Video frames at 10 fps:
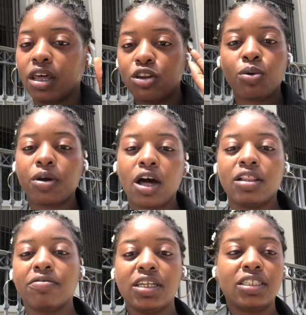doing all
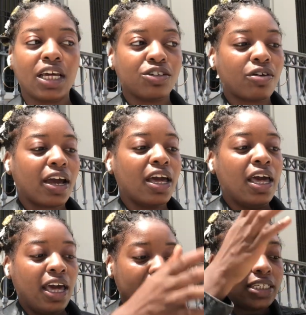of these things, right?
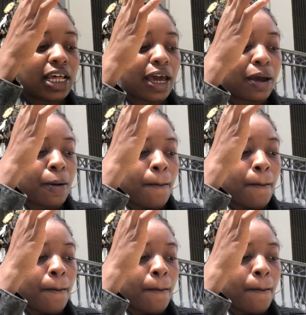It's like